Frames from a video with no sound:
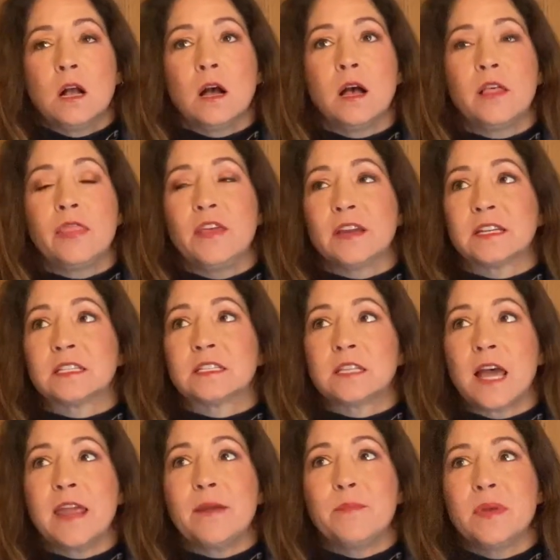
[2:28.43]
the
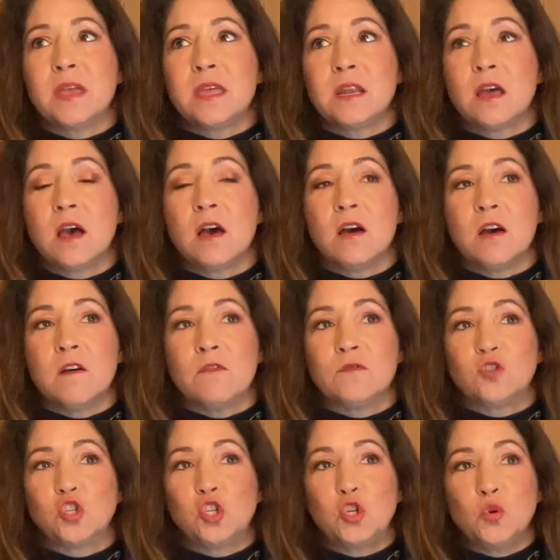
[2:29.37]
excitement of
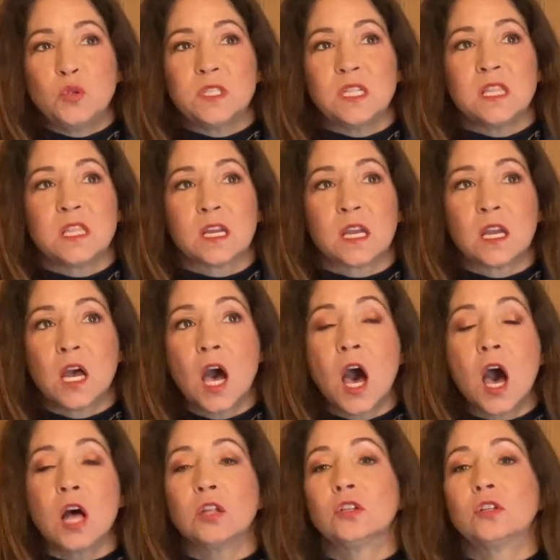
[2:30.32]
choosing the
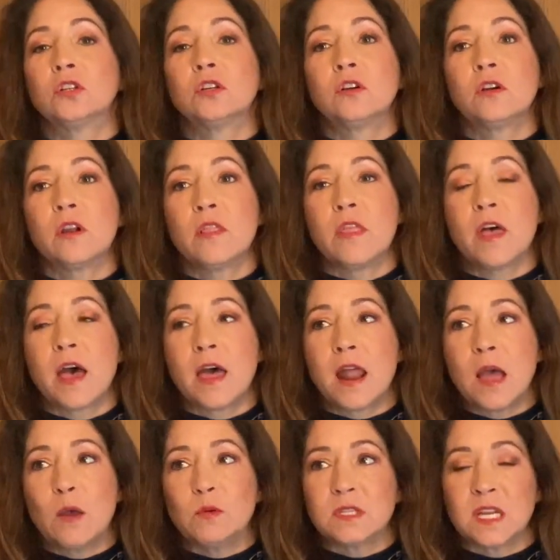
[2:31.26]
color that
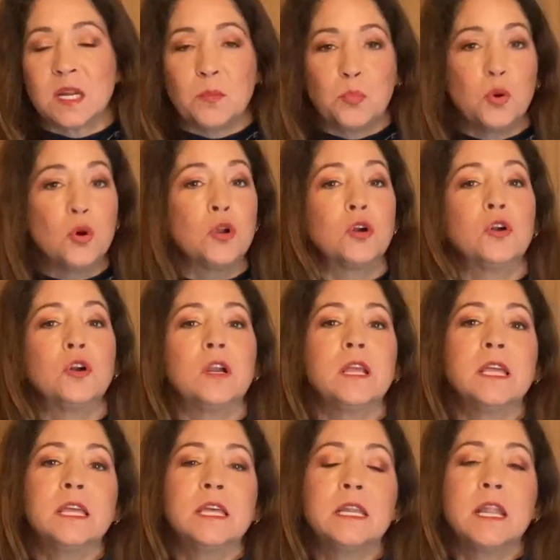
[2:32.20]
I was going to put her
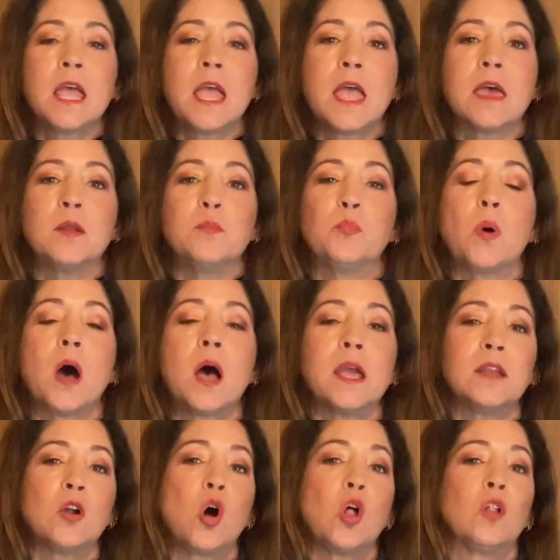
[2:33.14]
in and
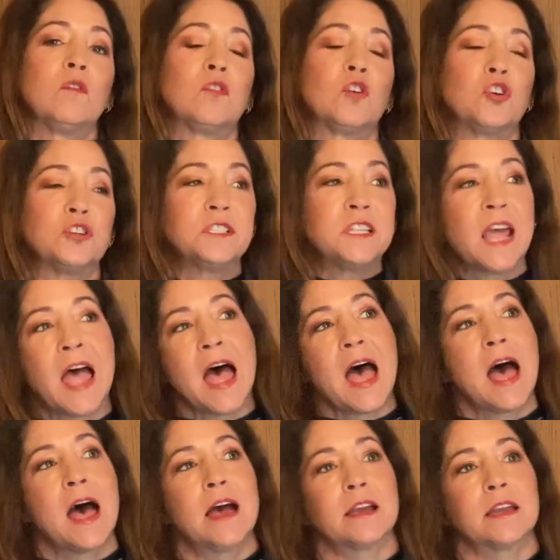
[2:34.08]
buying all of her
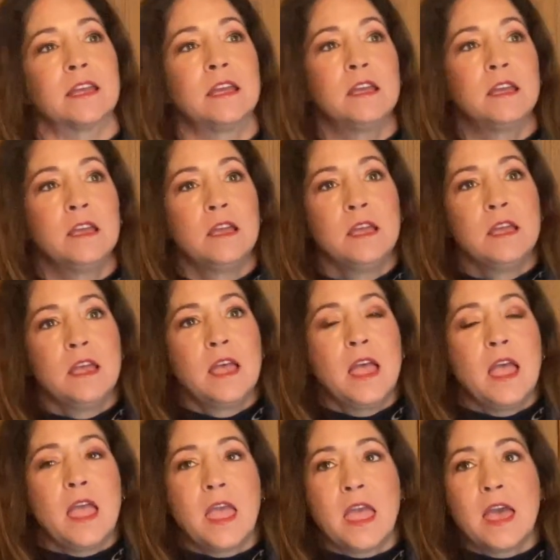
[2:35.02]
tack
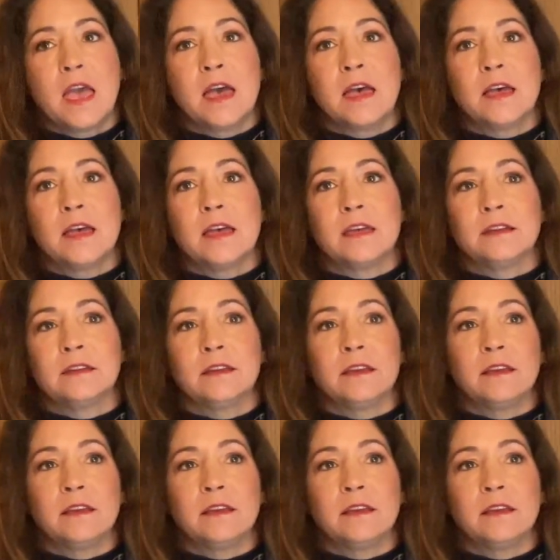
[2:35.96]
and